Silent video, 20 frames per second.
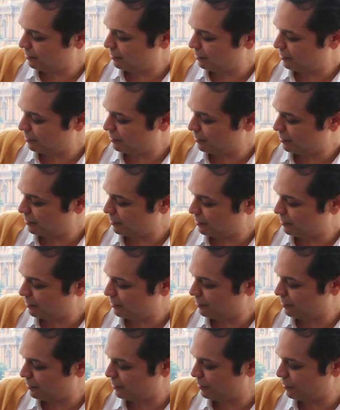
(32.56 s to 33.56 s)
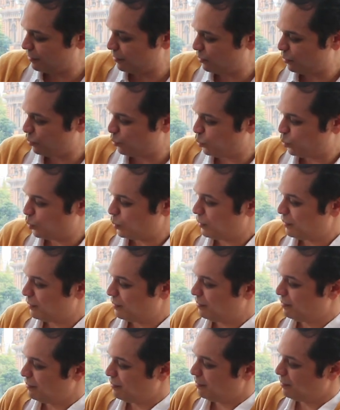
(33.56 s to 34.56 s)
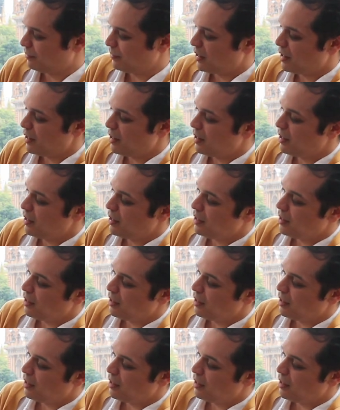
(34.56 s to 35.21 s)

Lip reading: Nothing is said.